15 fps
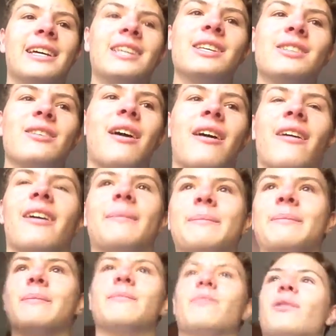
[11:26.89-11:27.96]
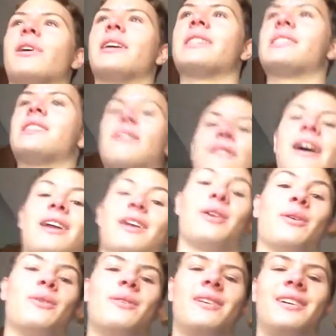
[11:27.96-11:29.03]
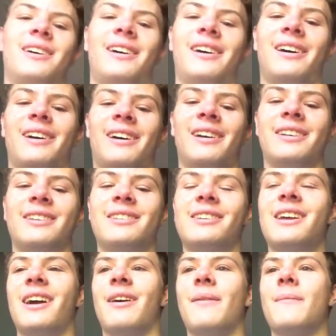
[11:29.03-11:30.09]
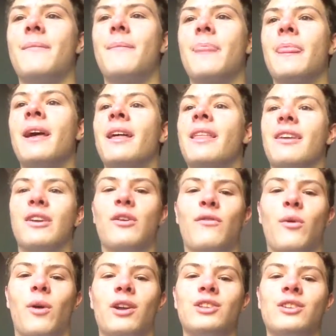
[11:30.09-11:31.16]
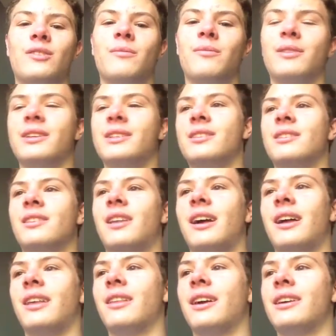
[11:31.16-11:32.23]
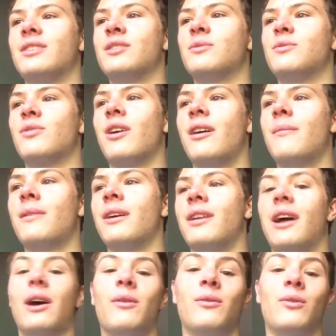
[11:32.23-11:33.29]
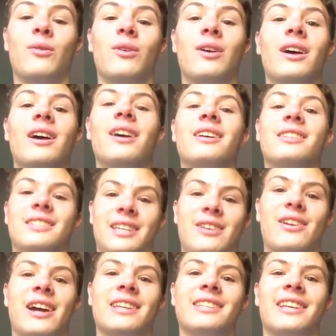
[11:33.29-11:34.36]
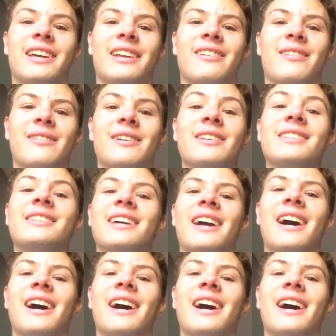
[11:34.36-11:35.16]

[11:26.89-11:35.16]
so I'm bringing stuff at you. So yeah, thank you for watching. Please hit like and subscribe, and I will see you guys later. See